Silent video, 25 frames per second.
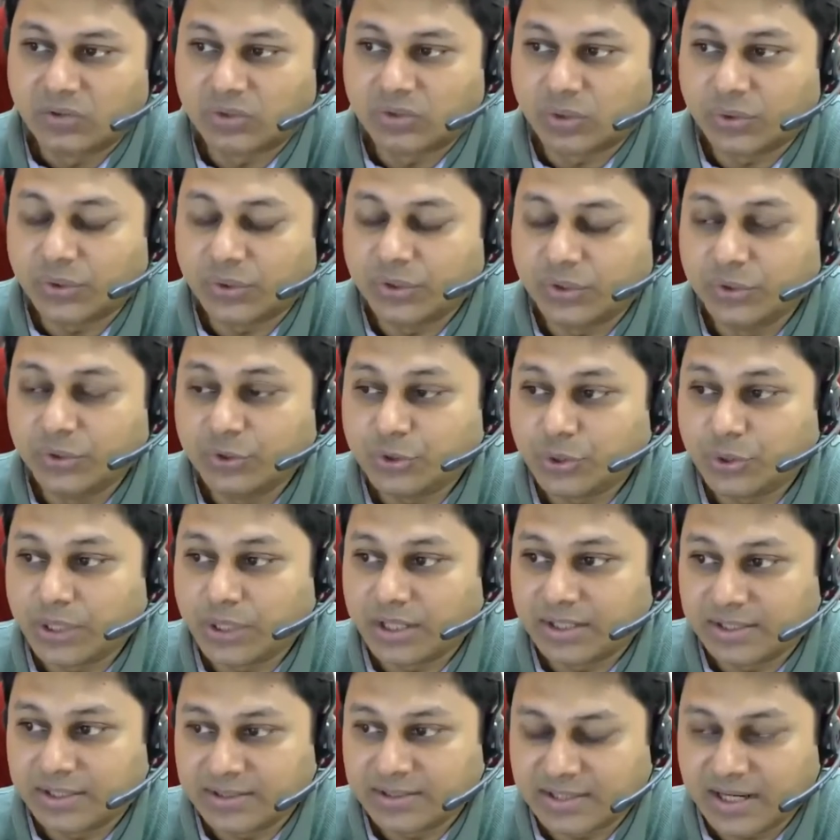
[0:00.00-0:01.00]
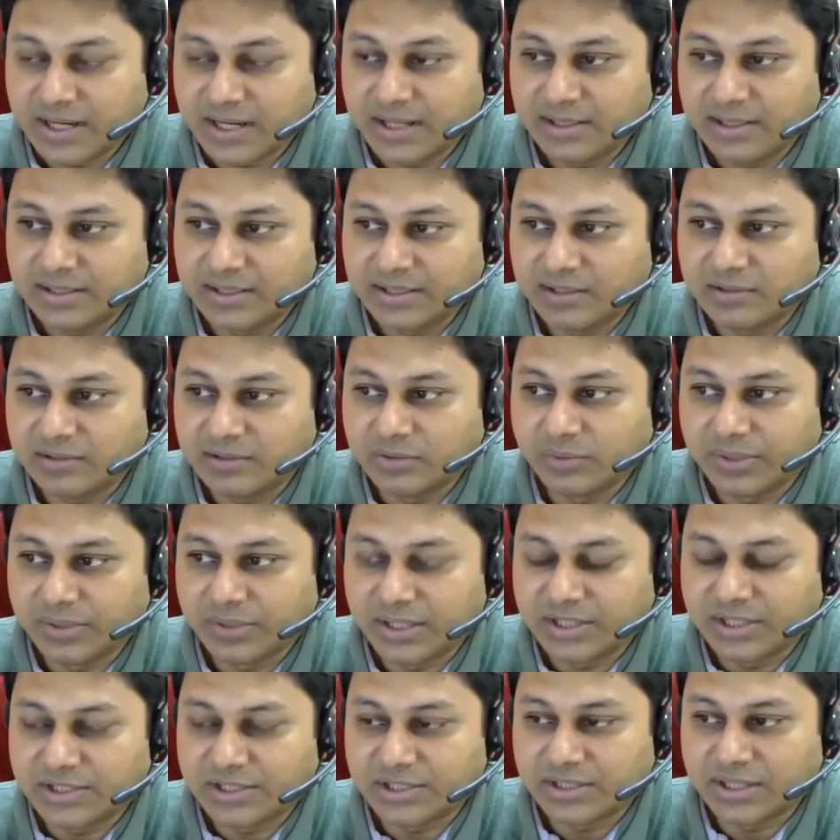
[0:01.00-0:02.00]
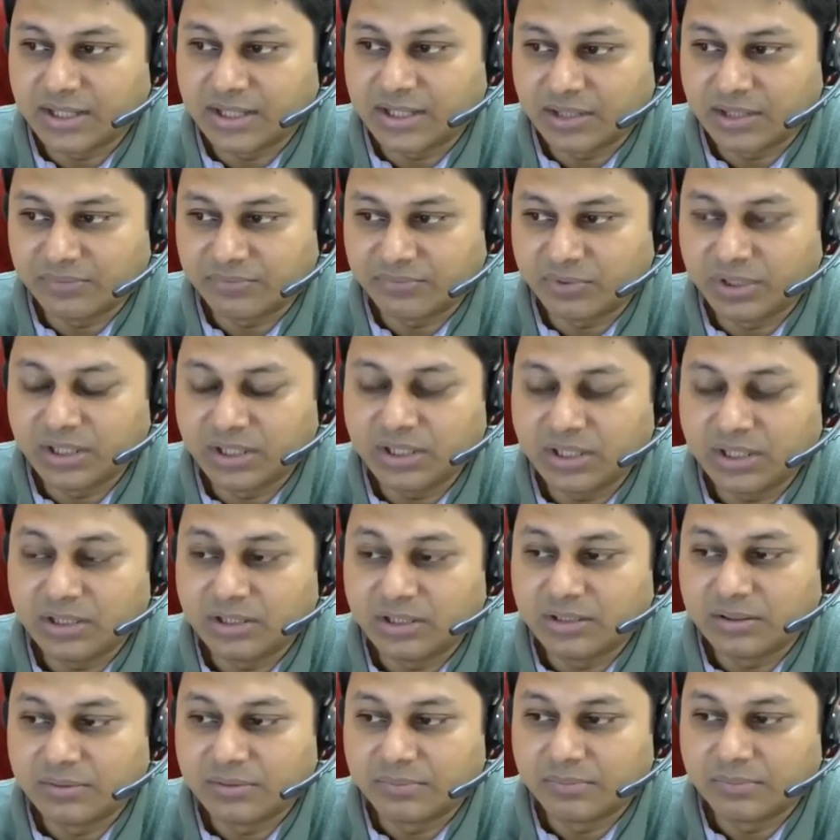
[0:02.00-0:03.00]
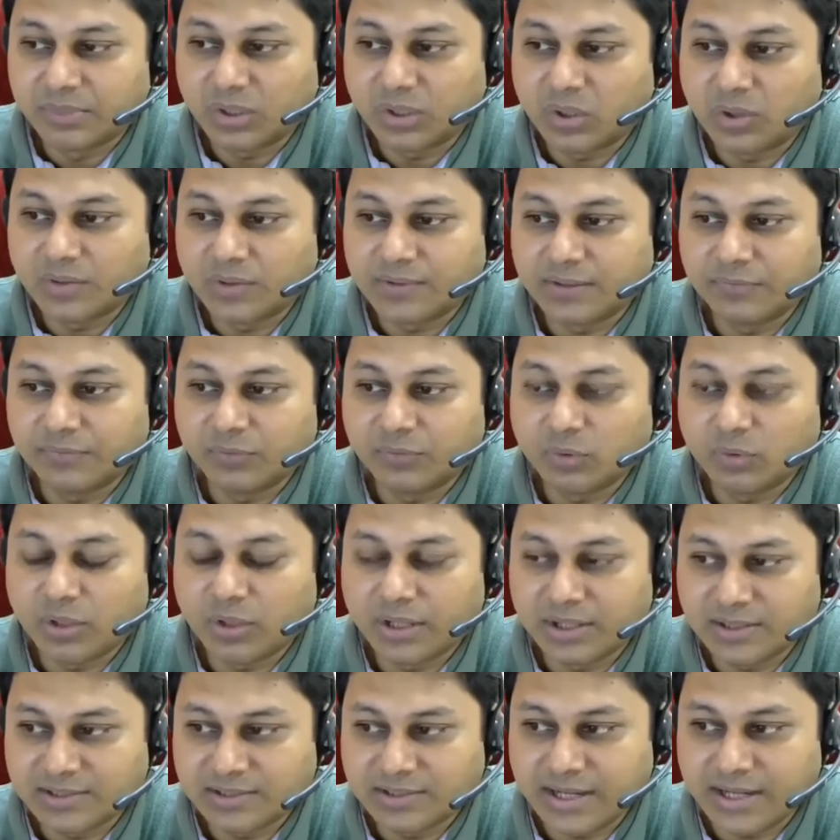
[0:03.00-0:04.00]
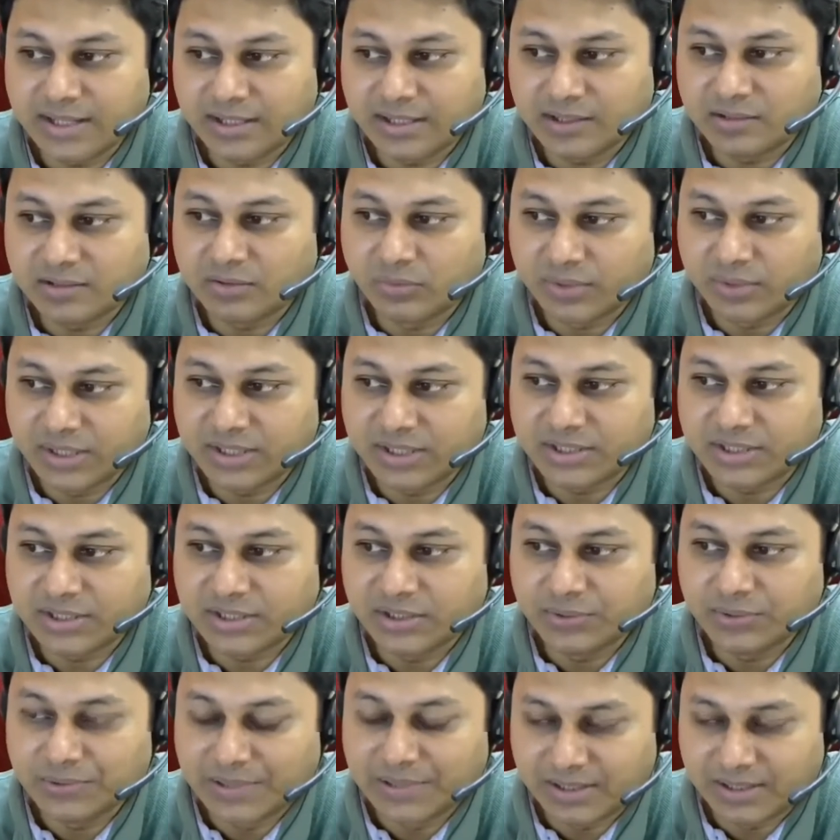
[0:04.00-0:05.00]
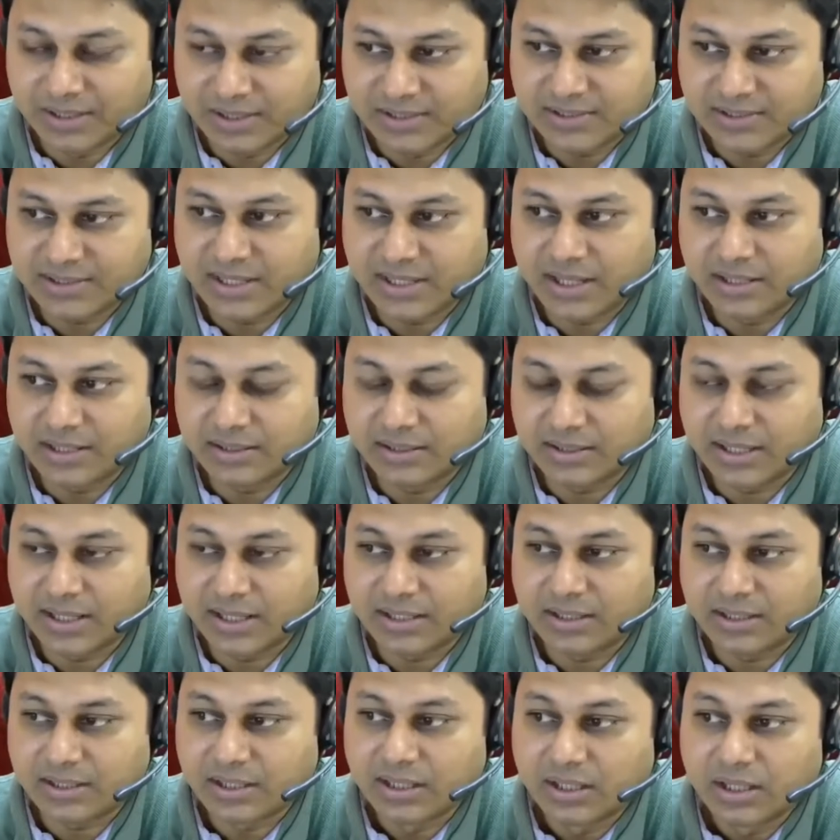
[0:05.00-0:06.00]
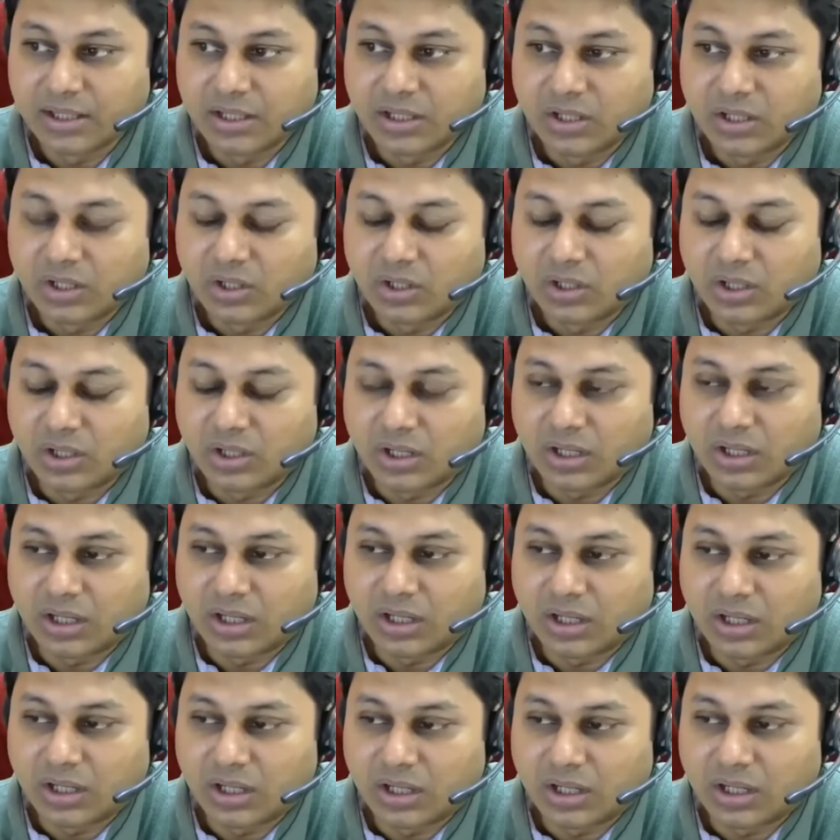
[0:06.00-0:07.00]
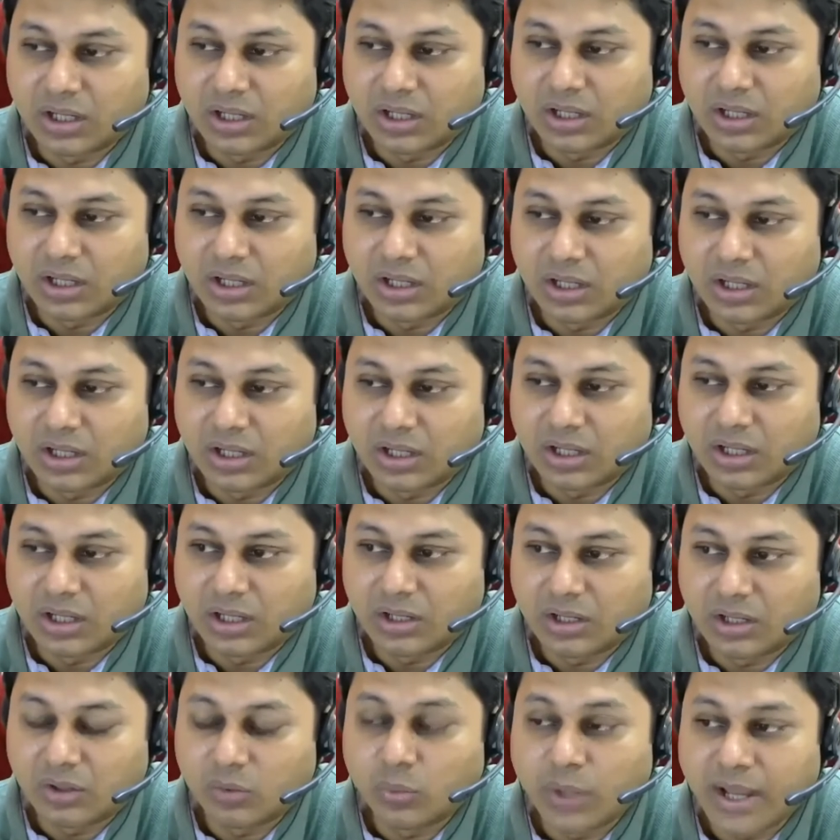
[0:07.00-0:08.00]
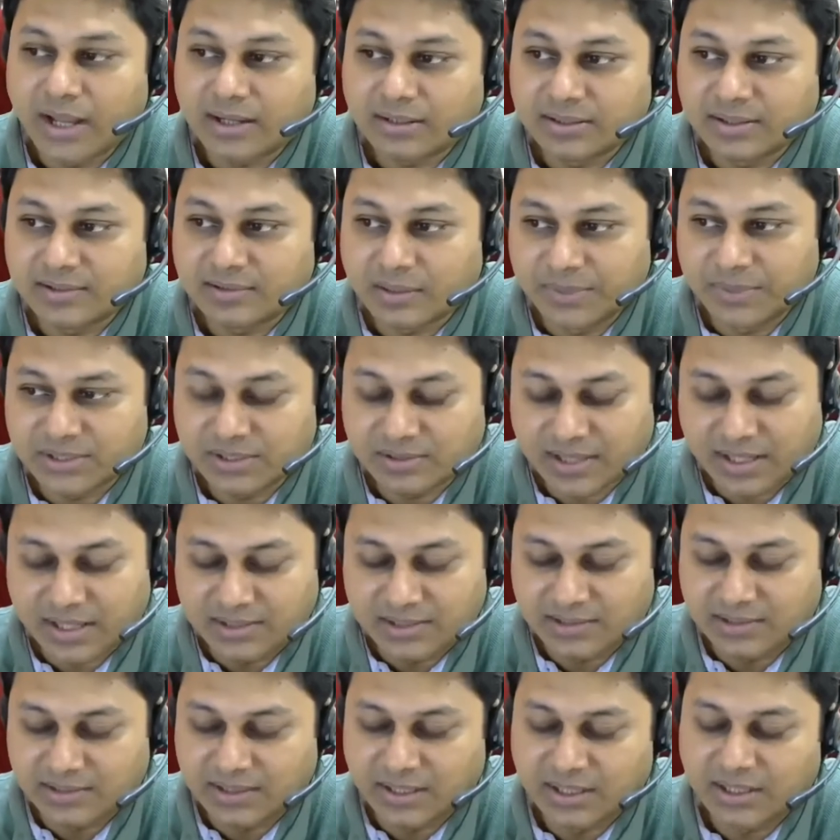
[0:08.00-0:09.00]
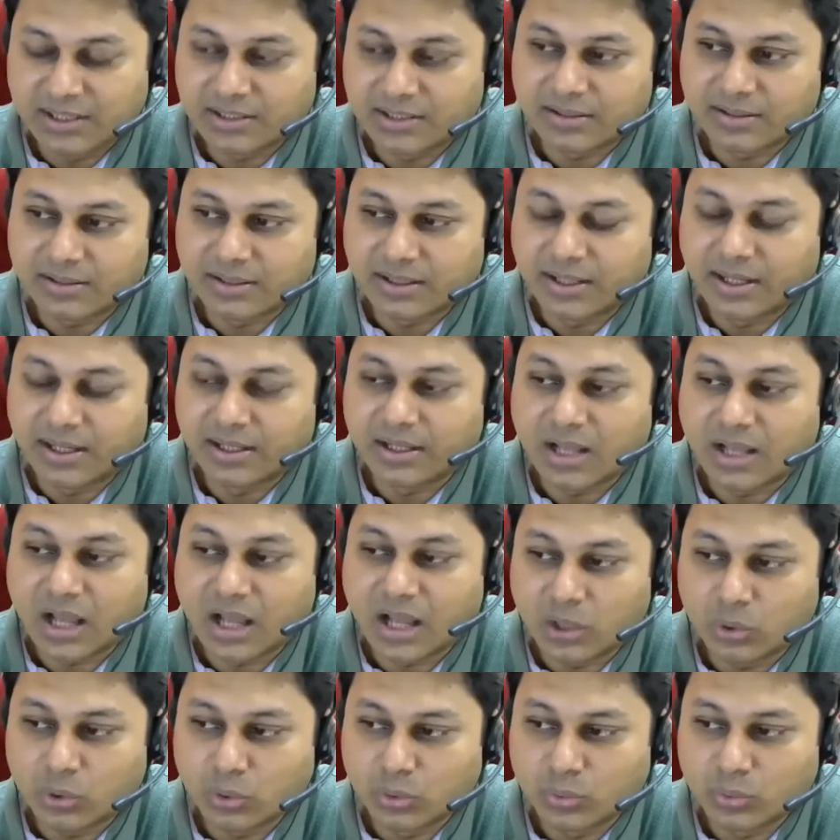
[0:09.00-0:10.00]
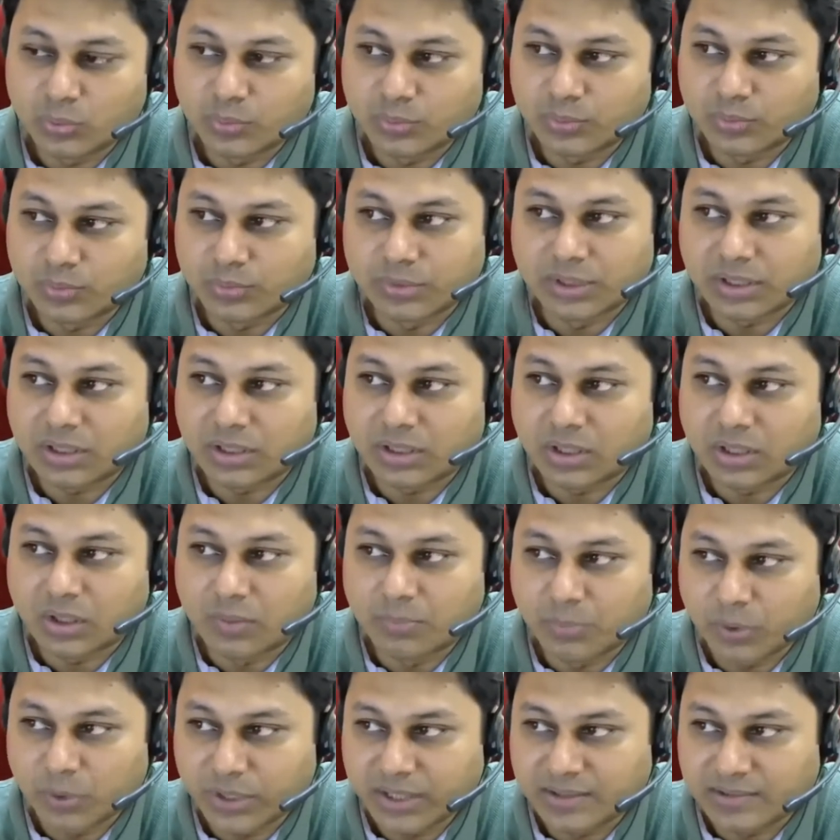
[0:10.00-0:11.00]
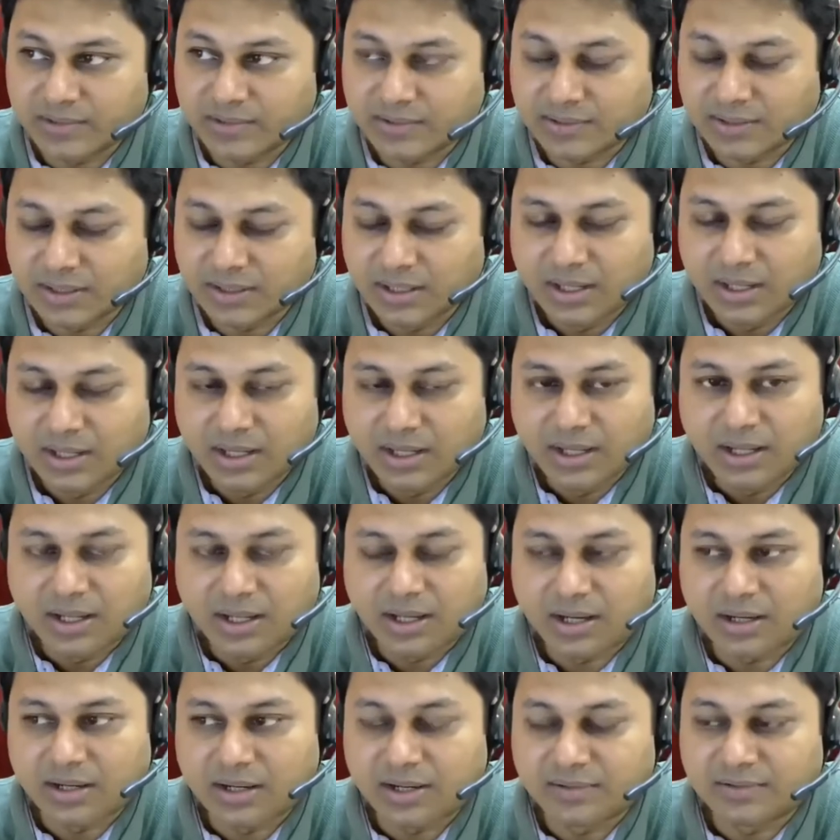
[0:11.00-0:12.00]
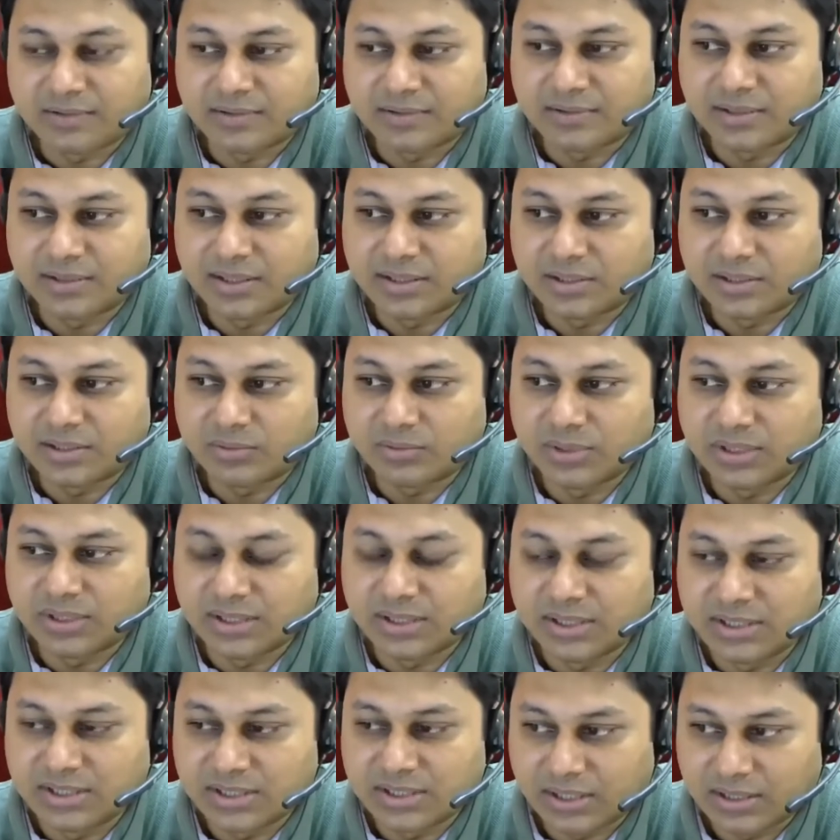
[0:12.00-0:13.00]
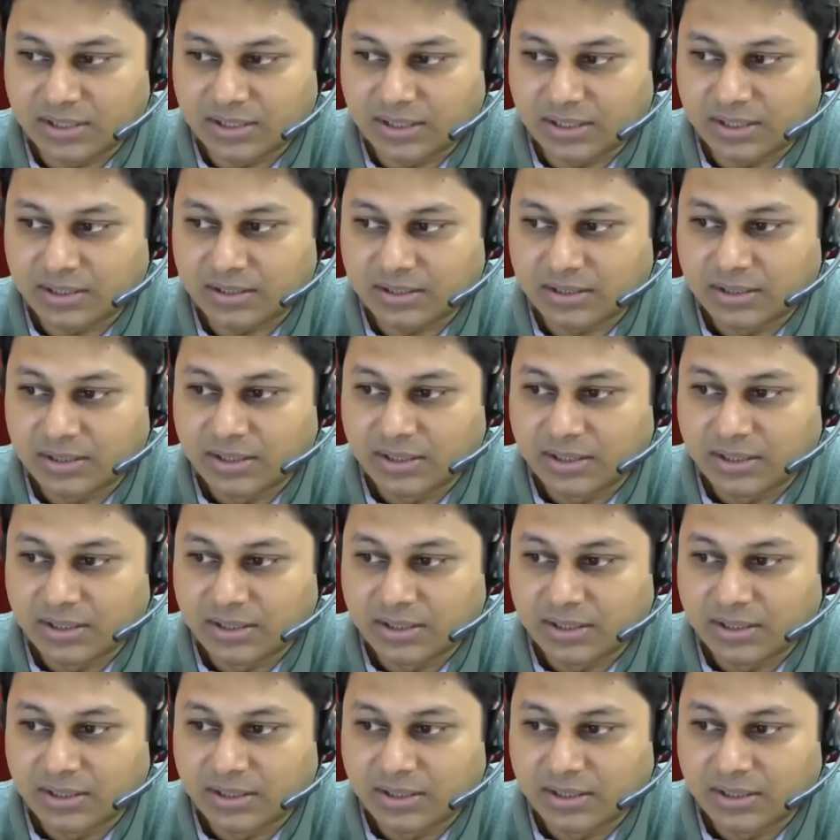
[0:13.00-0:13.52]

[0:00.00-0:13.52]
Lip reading: So you should understand this notation carefully, because if you understand this notation, you will understand that where this summation sign is there and how the components are associated with each other,